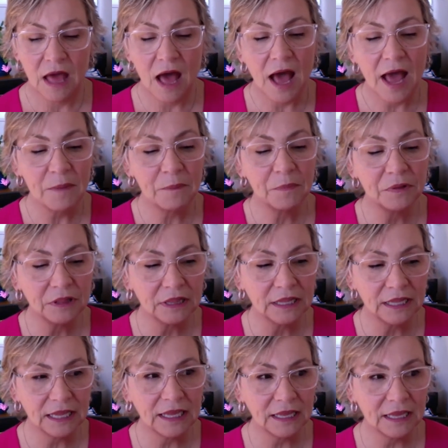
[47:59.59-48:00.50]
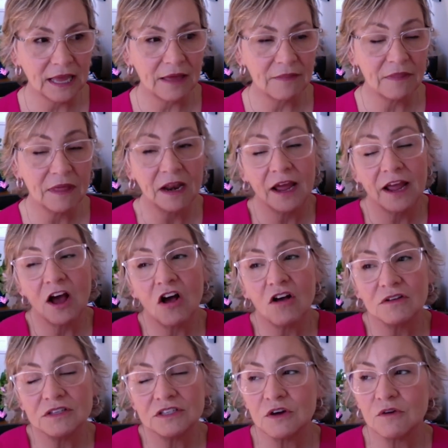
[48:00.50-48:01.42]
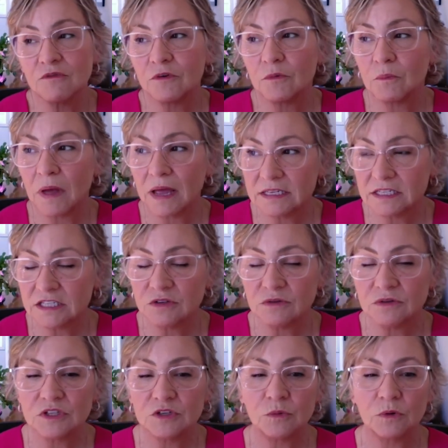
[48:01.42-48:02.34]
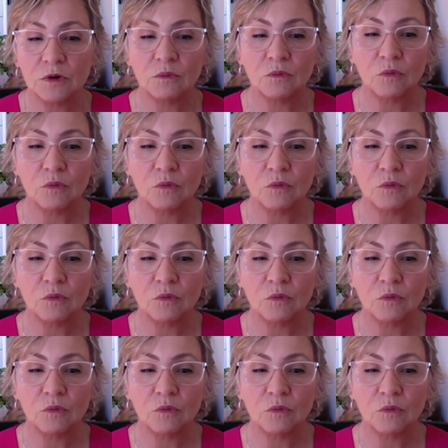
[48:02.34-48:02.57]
and then I also, for my students who are